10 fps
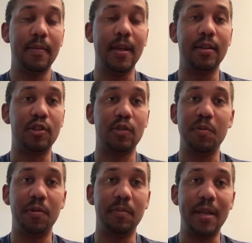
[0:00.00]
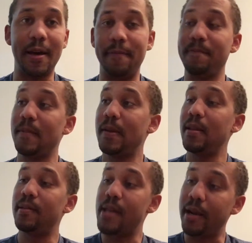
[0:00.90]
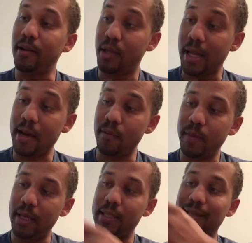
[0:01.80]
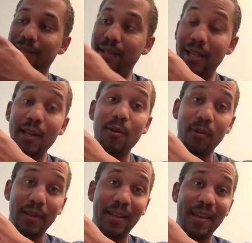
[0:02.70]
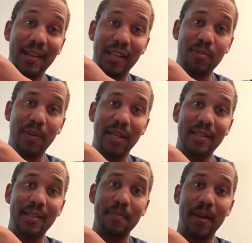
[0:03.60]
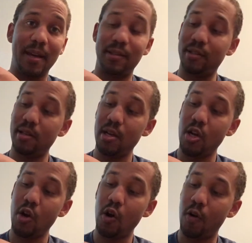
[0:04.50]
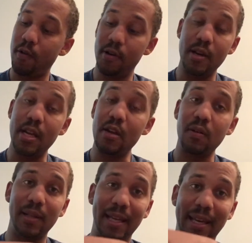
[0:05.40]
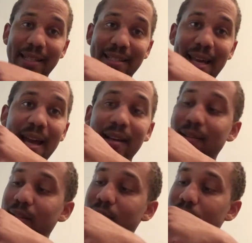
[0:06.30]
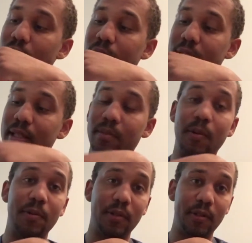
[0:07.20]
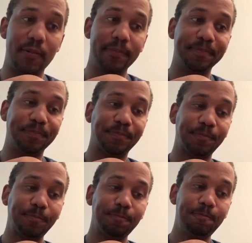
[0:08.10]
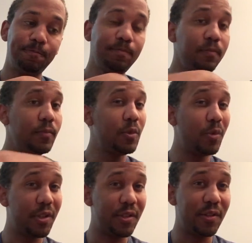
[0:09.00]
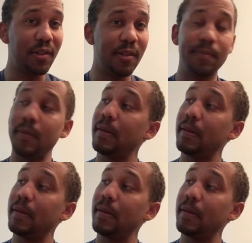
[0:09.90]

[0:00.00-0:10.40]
then just smooth them down. That'll allow me to literally get each piece to match nearly exactly the surface it's supposed to, which is good.